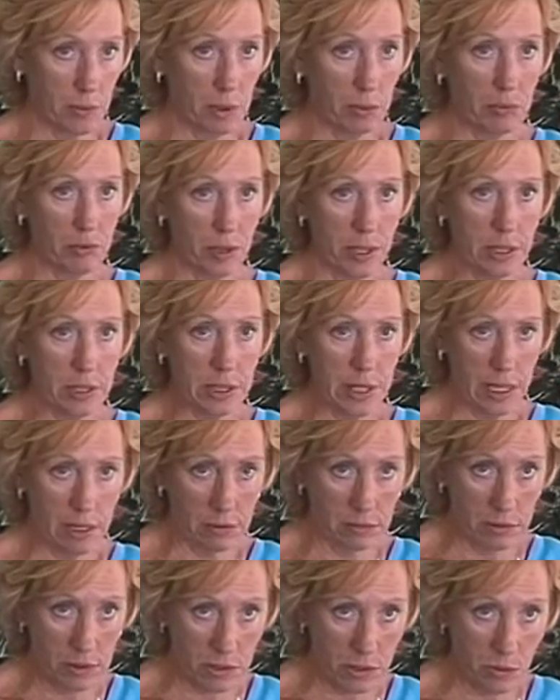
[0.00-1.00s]
We break
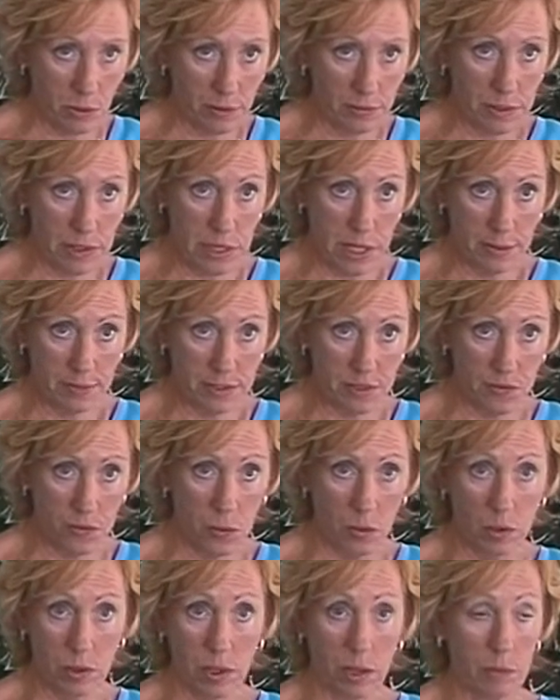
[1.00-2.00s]
down the 12 steps
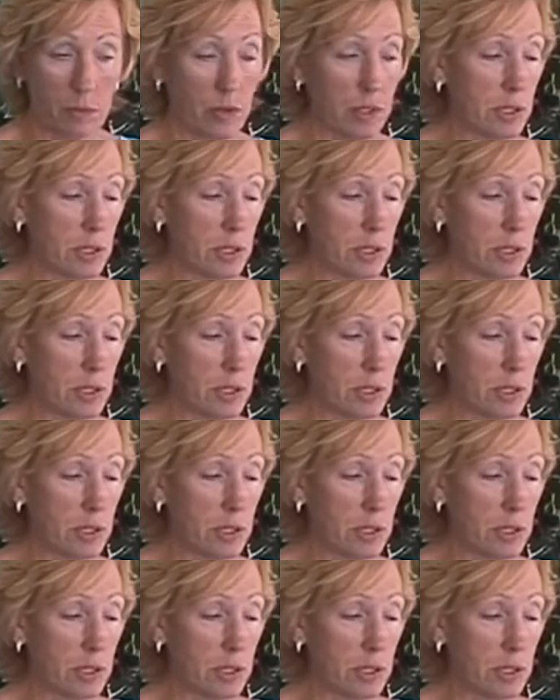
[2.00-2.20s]
for them.